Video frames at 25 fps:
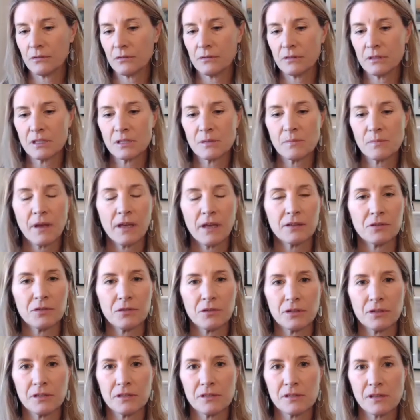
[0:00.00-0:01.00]

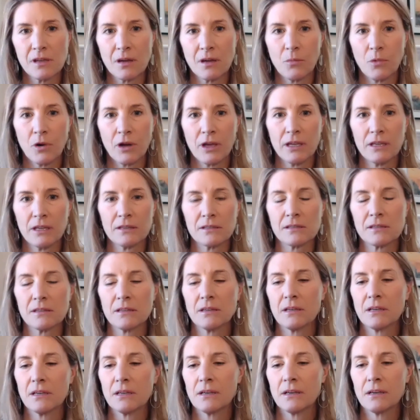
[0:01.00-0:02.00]
dismantled in some ways.
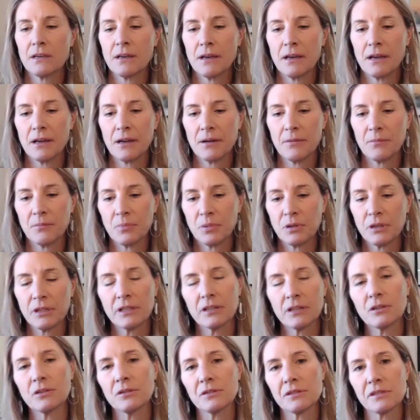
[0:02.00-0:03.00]

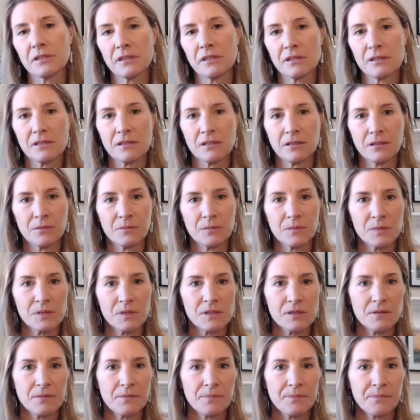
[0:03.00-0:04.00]
Political
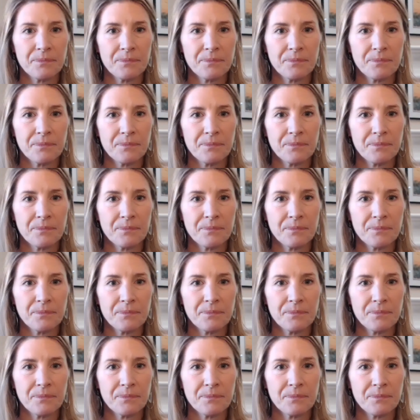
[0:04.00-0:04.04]
systems,